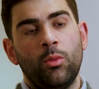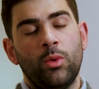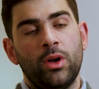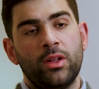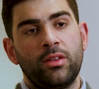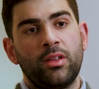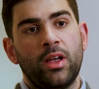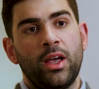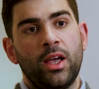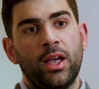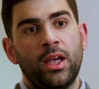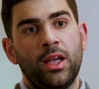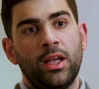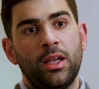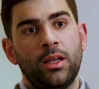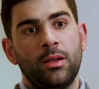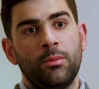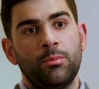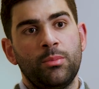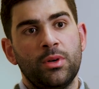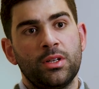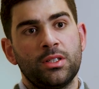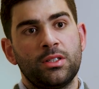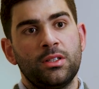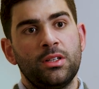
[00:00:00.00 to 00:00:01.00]
with a
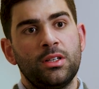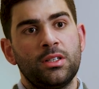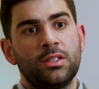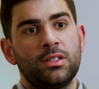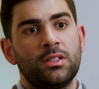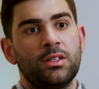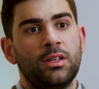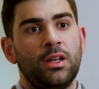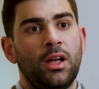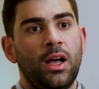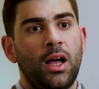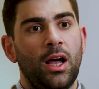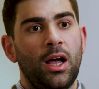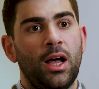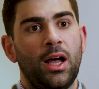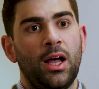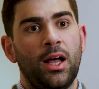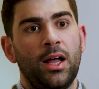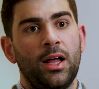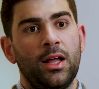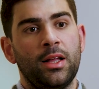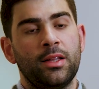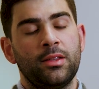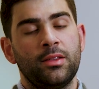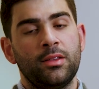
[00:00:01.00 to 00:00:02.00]
business,
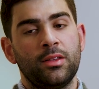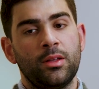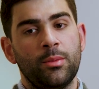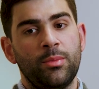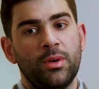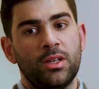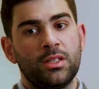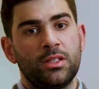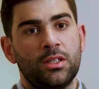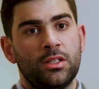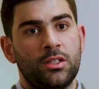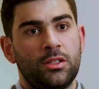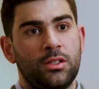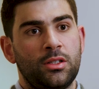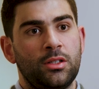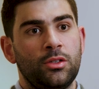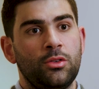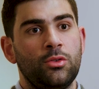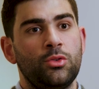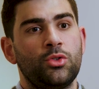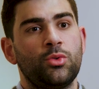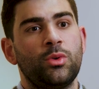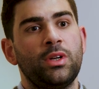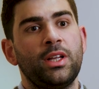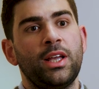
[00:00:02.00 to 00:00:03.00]
and the business
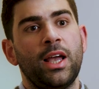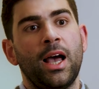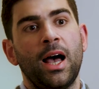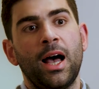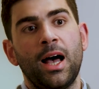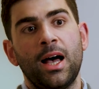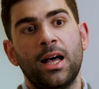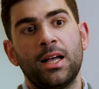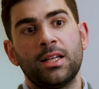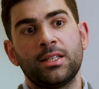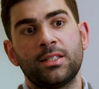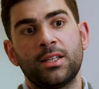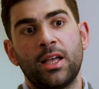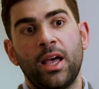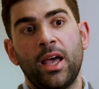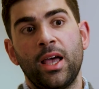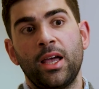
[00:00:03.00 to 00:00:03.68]
usually has